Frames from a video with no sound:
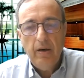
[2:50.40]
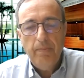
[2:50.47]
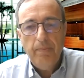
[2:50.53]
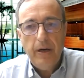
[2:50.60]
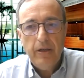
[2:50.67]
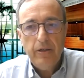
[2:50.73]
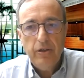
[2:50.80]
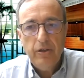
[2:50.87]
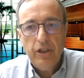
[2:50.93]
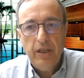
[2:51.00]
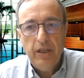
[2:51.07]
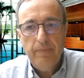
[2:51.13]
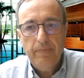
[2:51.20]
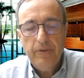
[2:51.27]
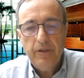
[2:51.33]

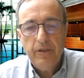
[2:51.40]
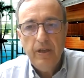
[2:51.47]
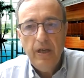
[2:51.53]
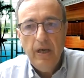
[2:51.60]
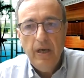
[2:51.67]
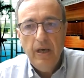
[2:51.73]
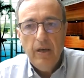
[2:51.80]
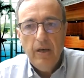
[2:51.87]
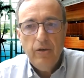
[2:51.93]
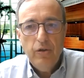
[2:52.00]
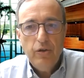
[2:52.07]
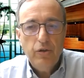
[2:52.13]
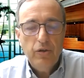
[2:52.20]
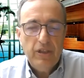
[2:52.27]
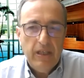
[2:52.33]
partnerships, you
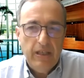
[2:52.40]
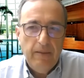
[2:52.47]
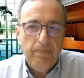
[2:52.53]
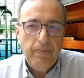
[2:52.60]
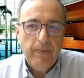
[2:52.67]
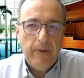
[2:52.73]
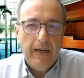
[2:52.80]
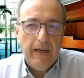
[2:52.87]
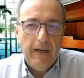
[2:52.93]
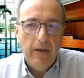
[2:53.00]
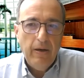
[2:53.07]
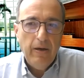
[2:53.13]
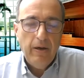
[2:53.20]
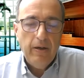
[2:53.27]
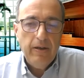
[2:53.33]
should keep
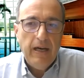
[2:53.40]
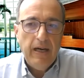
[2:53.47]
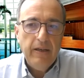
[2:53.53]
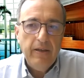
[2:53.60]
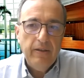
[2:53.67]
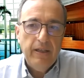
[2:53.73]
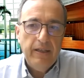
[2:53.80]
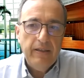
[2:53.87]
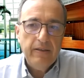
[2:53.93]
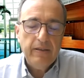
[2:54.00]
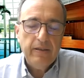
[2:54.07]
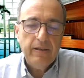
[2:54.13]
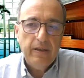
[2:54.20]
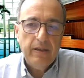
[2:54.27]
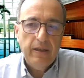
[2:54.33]
an eye on it.
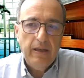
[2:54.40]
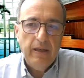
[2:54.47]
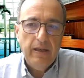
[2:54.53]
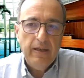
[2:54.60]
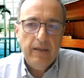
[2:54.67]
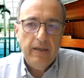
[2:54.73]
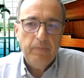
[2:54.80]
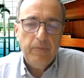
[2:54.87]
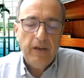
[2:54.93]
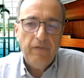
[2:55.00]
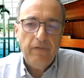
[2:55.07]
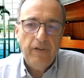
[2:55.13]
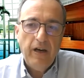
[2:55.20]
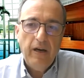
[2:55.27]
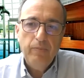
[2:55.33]
And at
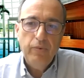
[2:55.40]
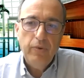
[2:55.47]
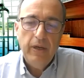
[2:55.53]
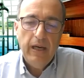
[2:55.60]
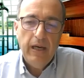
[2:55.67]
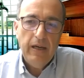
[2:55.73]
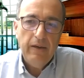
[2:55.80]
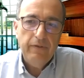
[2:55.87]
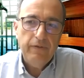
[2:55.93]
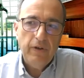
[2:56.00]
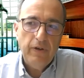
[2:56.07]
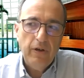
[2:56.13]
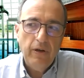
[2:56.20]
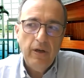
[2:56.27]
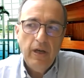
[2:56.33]
Pierre Fabre, we have
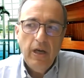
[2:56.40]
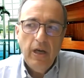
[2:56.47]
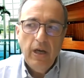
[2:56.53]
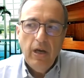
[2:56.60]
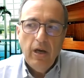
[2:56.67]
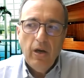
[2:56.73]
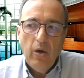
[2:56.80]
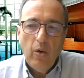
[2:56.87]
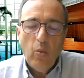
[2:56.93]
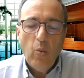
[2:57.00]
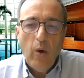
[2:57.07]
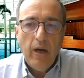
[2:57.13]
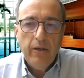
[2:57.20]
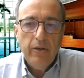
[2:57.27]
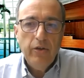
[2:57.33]

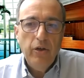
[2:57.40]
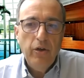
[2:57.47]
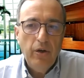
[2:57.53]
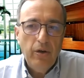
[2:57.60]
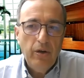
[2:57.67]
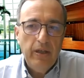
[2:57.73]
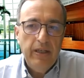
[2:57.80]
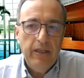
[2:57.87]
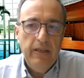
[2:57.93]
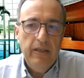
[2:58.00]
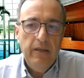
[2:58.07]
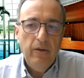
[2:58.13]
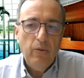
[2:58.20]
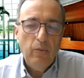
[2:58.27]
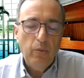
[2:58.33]
one
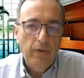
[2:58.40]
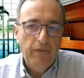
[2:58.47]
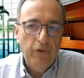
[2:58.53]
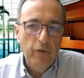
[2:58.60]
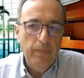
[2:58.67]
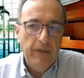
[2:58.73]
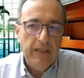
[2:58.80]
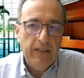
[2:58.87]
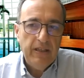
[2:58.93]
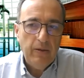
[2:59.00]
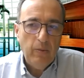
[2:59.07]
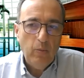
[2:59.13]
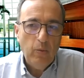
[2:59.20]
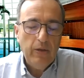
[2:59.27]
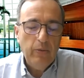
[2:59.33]
yearly review
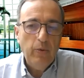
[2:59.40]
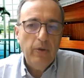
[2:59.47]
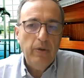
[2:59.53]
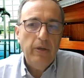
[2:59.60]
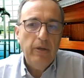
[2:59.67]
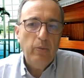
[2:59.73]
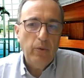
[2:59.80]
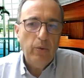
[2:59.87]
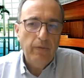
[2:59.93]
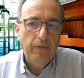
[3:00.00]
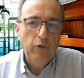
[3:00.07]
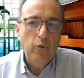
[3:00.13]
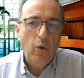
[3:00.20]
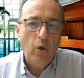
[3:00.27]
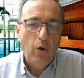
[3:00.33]
meeting when we
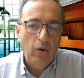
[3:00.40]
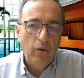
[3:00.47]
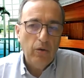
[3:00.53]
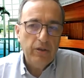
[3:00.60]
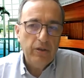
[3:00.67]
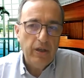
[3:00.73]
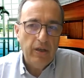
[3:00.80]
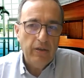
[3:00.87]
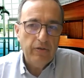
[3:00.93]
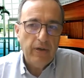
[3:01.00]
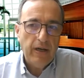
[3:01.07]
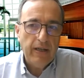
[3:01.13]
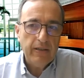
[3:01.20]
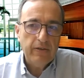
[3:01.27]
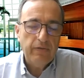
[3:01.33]
review all
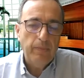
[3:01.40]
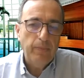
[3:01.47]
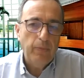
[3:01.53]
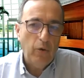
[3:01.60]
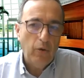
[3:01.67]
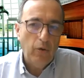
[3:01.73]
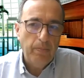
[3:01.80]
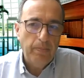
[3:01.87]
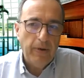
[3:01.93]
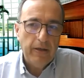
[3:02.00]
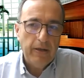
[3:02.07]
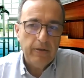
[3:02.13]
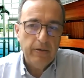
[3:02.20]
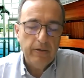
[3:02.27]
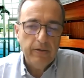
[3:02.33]
contracts from all
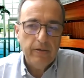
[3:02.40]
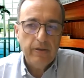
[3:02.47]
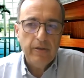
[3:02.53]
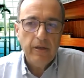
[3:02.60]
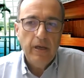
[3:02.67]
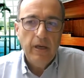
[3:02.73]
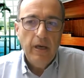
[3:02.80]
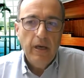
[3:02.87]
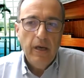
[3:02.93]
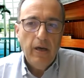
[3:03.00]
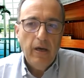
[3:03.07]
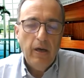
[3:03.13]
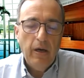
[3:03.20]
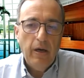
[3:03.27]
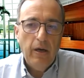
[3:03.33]
partners.
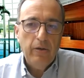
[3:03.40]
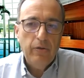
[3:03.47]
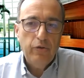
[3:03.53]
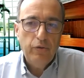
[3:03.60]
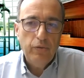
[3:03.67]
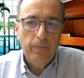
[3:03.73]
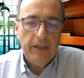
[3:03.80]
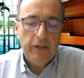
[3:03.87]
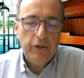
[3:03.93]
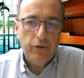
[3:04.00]
To make